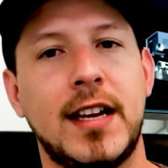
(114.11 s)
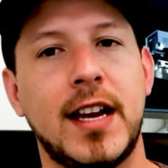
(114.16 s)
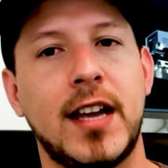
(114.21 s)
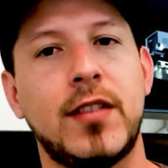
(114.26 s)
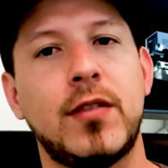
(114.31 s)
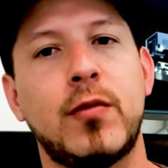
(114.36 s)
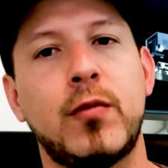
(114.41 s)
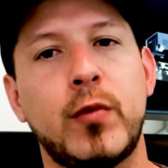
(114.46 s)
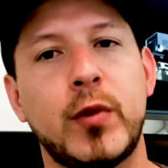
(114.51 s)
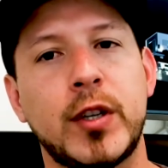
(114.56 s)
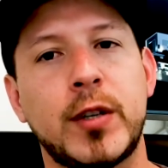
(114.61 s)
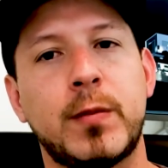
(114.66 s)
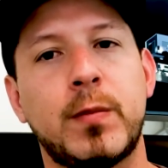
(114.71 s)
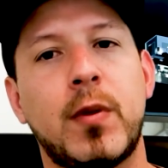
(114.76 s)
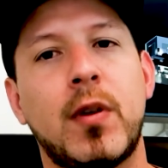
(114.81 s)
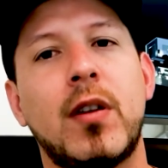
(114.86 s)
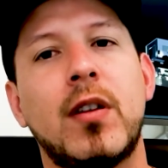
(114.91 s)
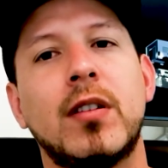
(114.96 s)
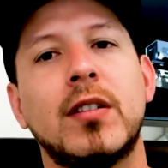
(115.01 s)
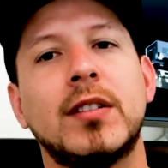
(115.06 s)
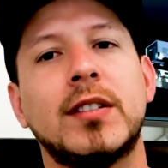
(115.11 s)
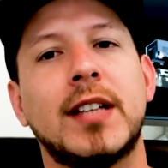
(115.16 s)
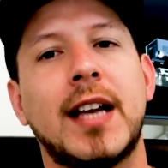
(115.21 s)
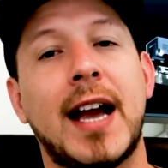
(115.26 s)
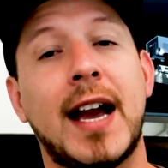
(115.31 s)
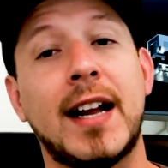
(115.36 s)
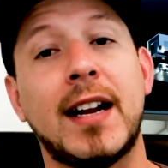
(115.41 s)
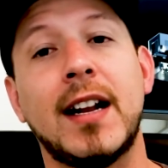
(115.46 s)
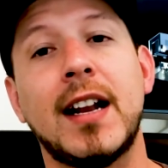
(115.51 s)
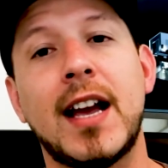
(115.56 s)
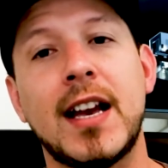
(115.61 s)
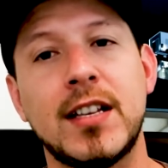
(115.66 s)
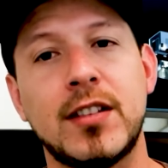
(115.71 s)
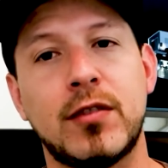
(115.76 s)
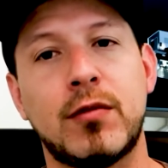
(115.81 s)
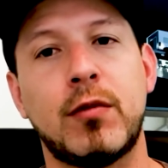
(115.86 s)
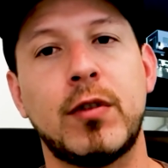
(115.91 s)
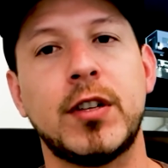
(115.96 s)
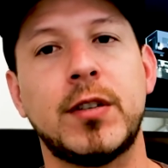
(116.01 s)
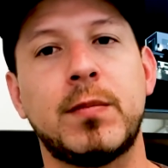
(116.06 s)
get a response,
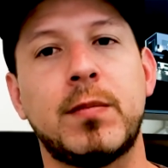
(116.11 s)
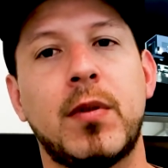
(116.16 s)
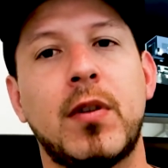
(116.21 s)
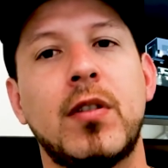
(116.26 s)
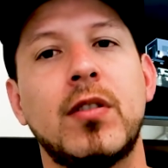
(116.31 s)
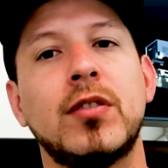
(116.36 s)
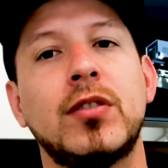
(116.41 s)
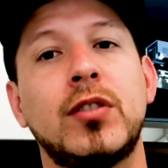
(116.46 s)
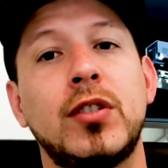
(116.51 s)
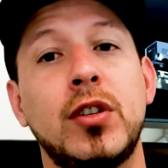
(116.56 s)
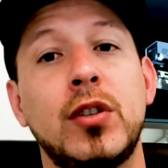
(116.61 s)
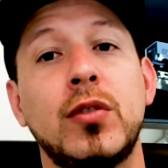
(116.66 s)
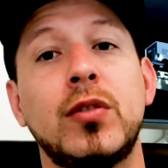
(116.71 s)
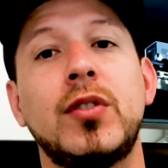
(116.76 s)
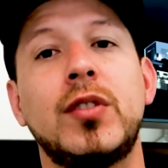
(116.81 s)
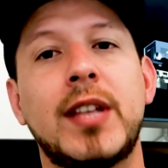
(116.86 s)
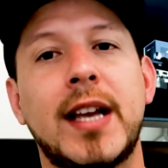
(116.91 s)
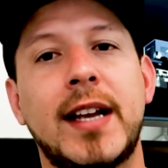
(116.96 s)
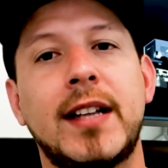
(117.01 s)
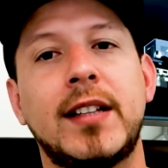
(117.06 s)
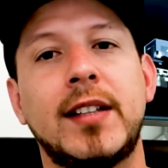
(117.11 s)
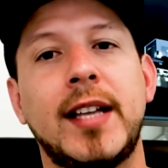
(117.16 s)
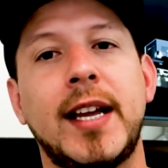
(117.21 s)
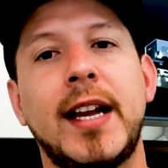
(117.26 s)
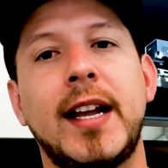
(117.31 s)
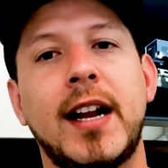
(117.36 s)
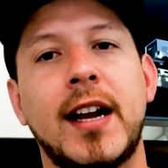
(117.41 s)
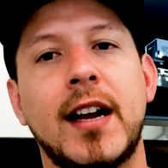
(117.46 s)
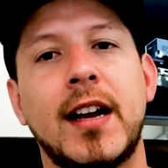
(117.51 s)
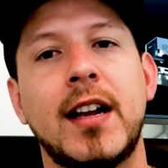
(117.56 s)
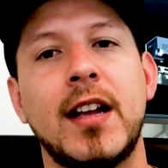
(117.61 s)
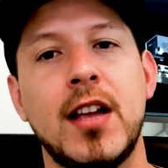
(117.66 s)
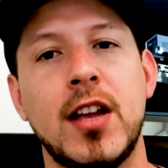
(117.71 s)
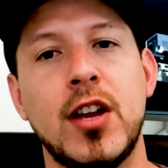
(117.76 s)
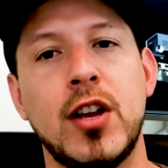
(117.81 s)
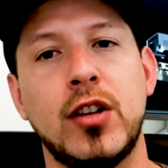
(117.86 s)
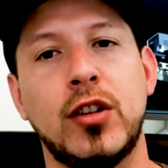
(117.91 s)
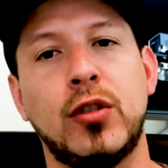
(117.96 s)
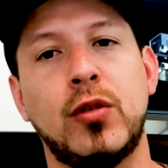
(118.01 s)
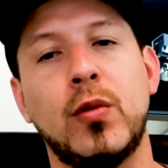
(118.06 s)
analyze a response, use that data
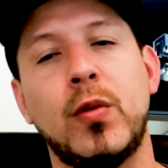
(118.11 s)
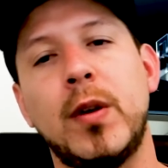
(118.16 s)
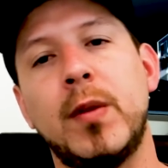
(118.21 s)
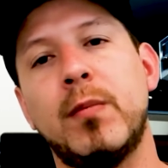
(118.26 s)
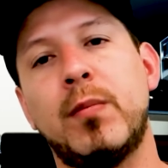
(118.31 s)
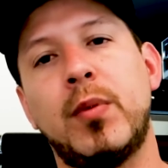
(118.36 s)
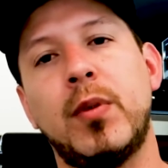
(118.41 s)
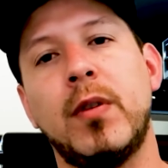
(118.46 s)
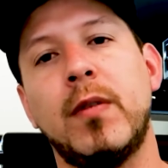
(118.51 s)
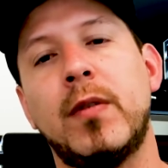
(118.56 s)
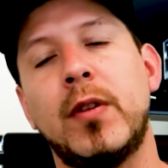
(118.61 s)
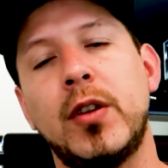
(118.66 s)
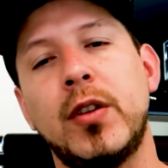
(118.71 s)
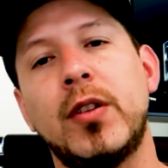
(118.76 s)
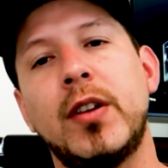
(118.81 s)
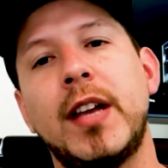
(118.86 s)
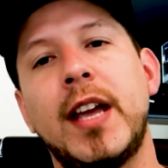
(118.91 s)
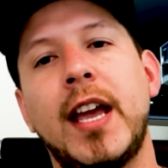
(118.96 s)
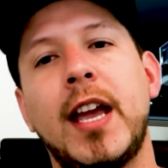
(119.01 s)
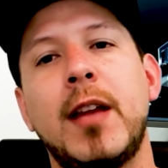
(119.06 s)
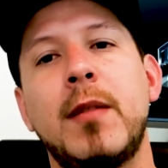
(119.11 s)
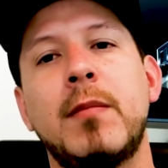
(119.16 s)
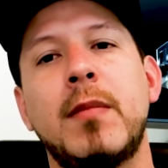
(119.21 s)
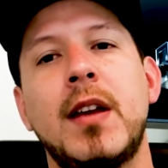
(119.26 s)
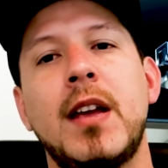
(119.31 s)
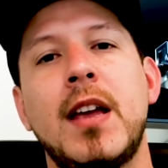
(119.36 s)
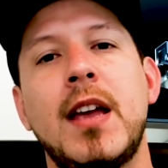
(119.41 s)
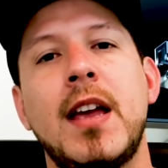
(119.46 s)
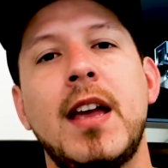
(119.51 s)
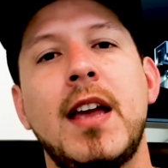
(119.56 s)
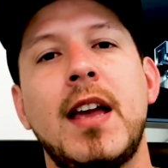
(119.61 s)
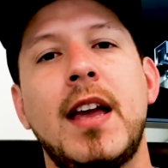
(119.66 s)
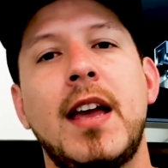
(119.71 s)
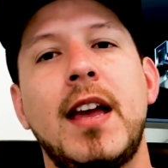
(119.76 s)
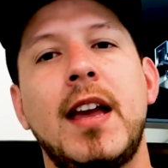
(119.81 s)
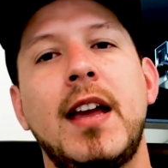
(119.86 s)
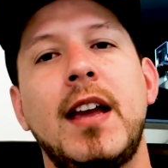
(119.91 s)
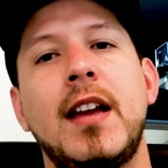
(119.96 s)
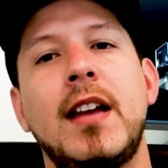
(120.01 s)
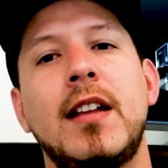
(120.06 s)
to improve your game.
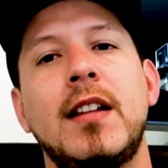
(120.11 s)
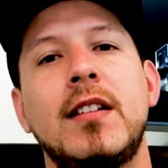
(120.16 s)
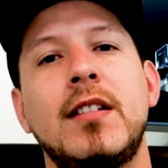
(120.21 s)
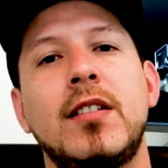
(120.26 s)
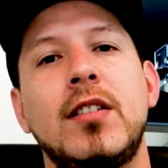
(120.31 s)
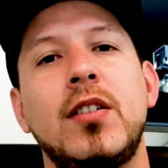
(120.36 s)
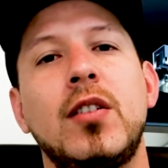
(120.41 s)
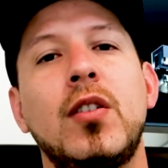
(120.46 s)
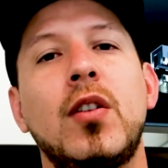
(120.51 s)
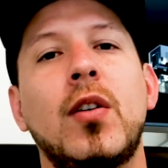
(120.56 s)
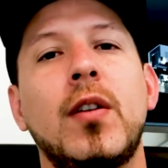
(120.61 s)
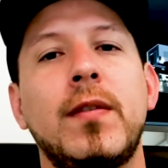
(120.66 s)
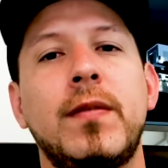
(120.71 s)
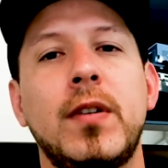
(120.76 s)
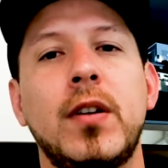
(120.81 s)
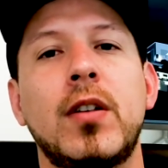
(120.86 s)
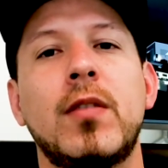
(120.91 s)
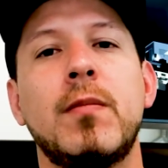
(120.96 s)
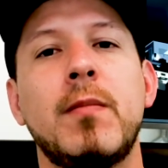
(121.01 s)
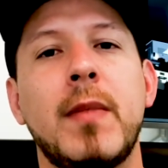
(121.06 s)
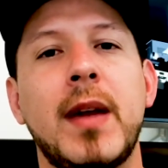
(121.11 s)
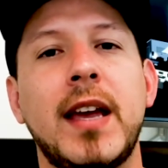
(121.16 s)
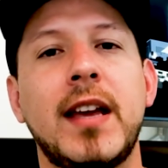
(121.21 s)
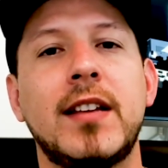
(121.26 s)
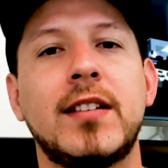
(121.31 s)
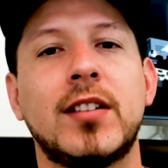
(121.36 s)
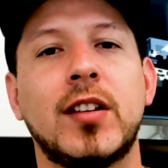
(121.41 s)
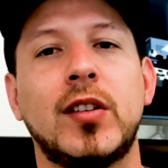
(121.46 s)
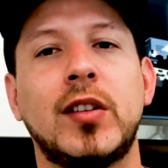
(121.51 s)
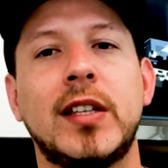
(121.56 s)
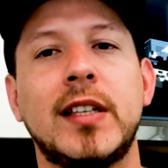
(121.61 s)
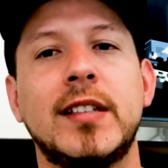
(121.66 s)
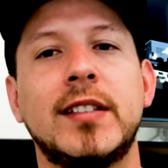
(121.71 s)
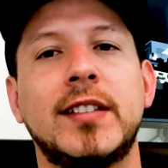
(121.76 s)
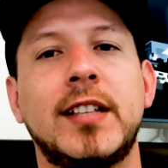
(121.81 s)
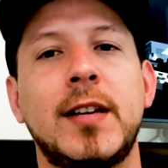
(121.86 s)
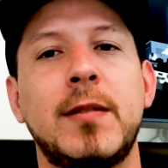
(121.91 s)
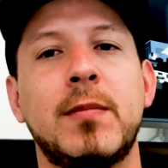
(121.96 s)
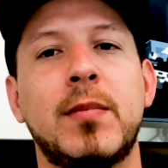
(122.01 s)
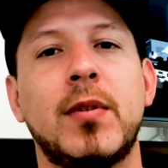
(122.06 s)
And you know, if you don't make something
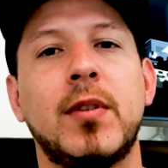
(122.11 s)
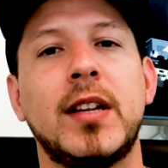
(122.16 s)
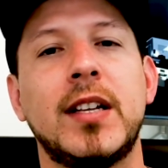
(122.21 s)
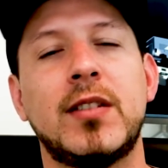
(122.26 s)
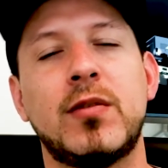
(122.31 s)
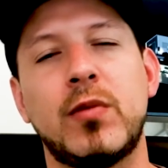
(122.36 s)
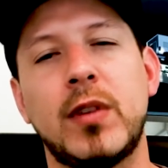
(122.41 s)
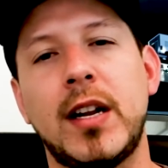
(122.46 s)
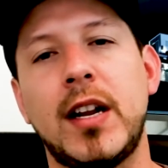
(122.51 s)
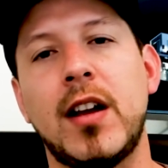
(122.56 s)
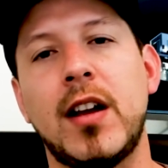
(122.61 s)
simple, it's